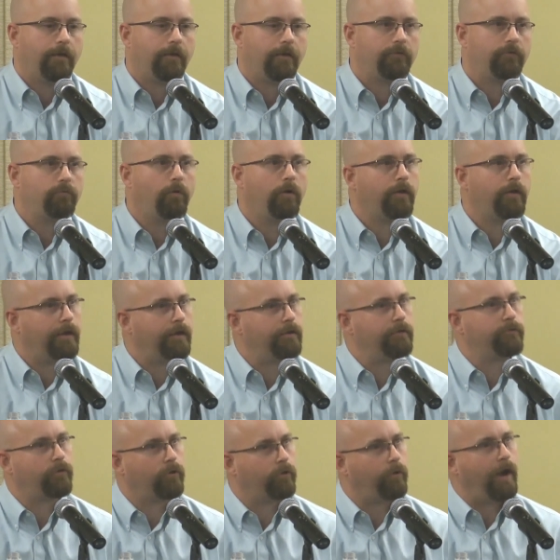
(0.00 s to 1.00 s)
I just want,
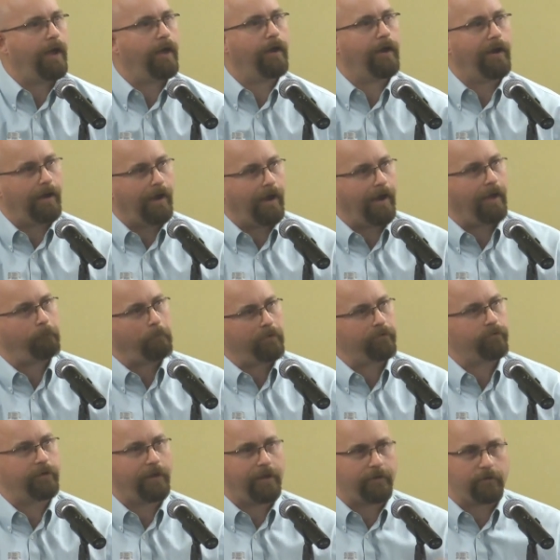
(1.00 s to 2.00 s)
so I, I
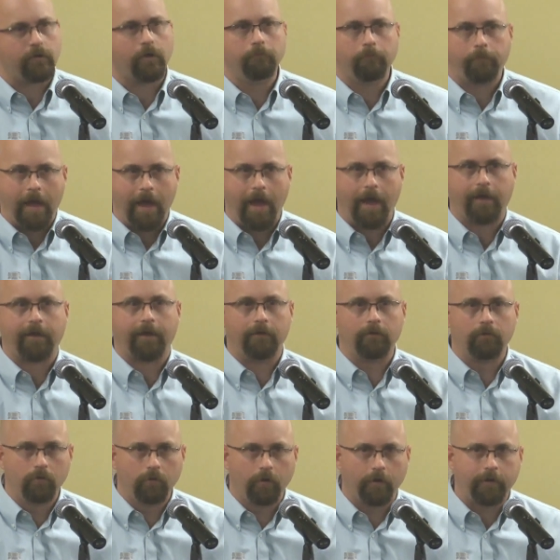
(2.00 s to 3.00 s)
basically had to come back
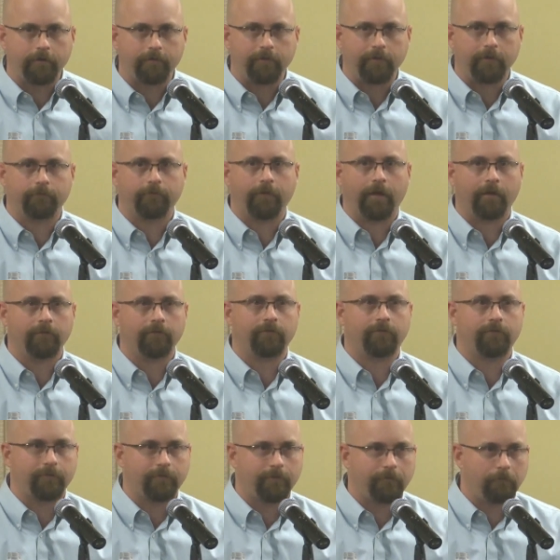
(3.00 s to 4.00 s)
and look at the
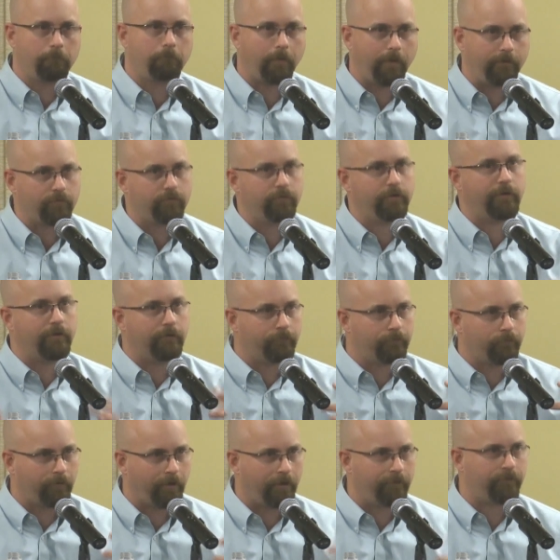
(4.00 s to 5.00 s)
events basically in a
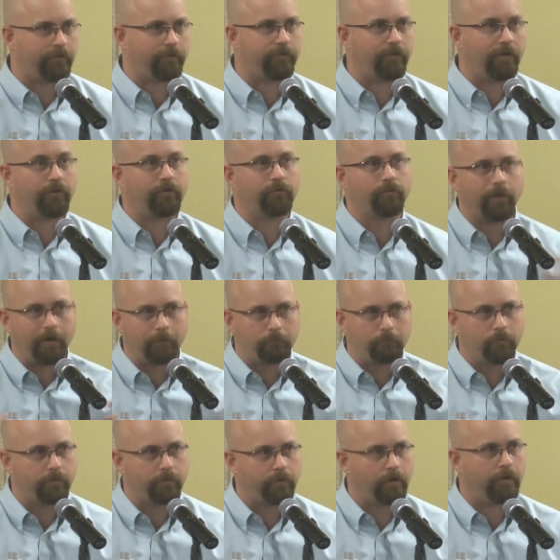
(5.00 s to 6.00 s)
forensic thing to try to
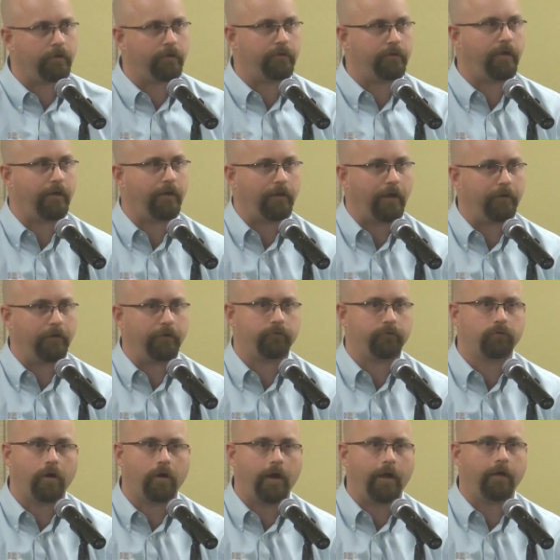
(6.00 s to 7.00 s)
put it on at, at a
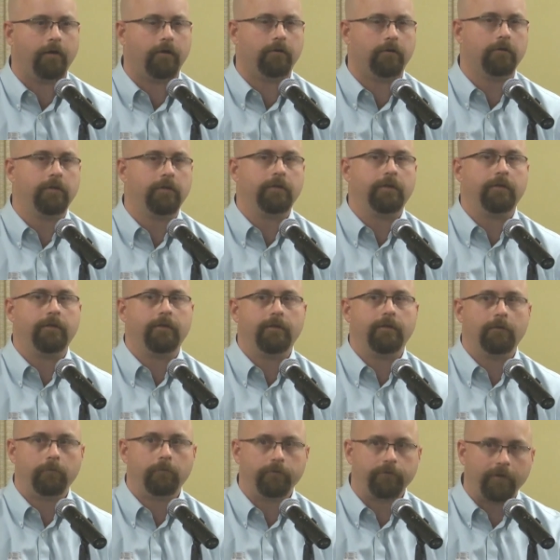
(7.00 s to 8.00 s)
trial,
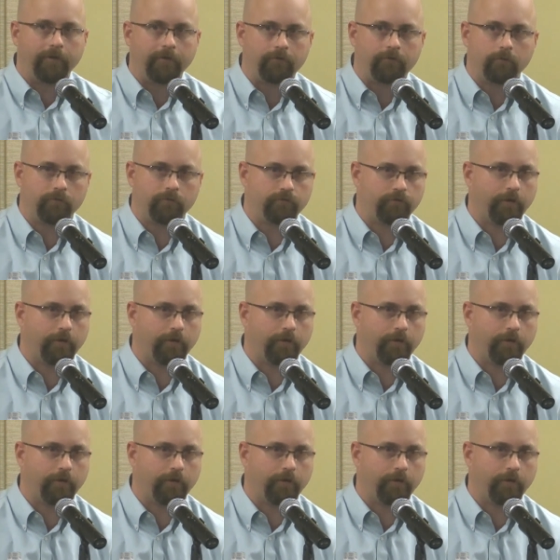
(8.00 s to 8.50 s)
present it to a